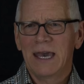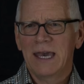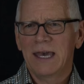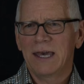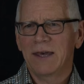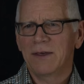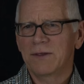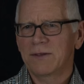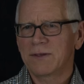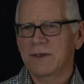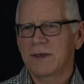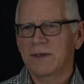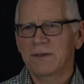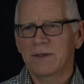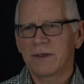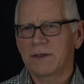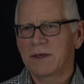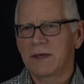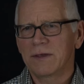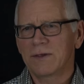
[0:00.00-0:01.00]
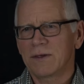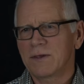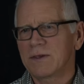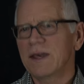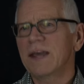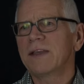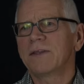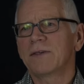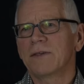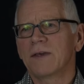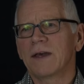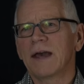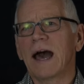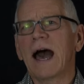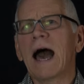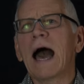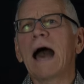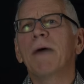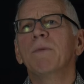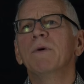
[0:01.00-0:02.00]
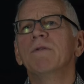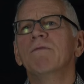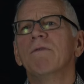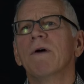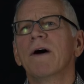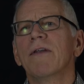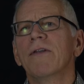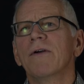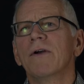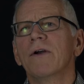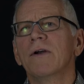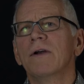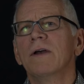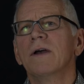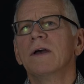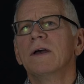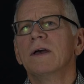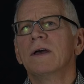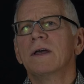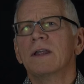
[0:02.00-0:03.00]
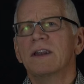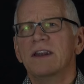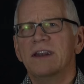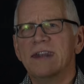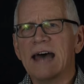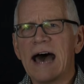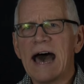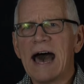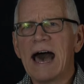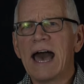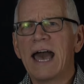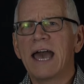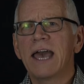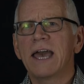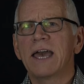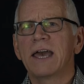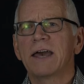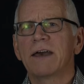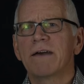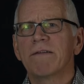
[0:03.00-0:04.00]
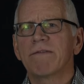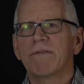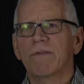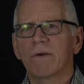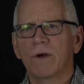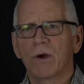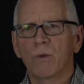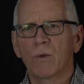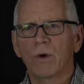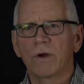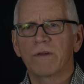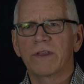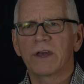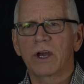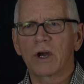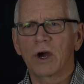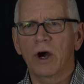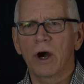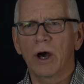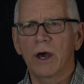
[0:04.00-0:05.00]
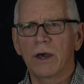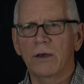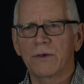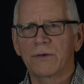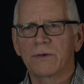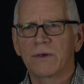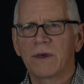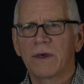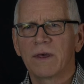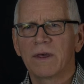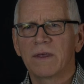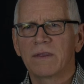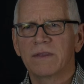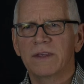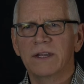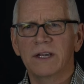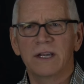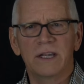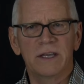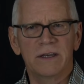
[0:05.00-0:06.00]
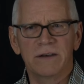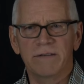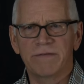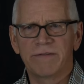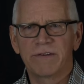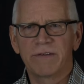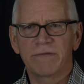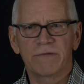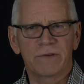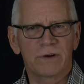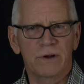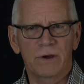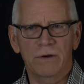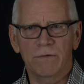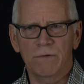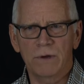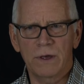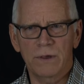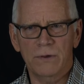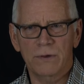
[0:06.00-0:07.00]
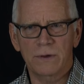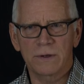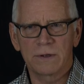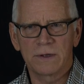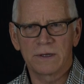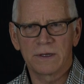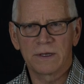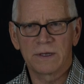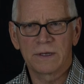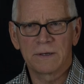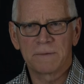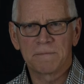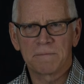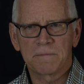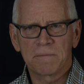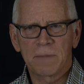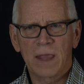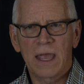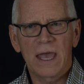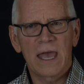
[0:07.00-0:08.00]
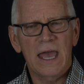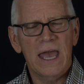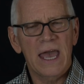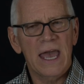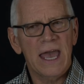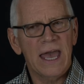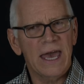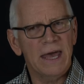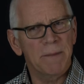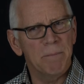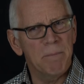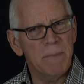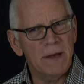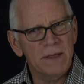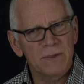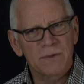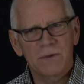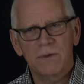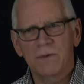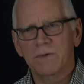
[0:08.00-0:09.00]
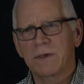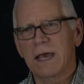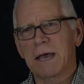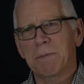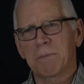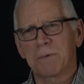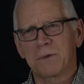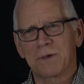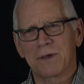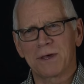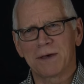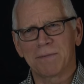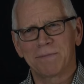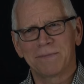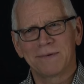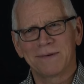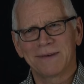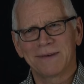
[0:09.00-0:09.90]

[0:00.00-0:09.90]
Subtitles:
is a sentence. I would rather die for a worthy cause than live for no reason. And men's discipleship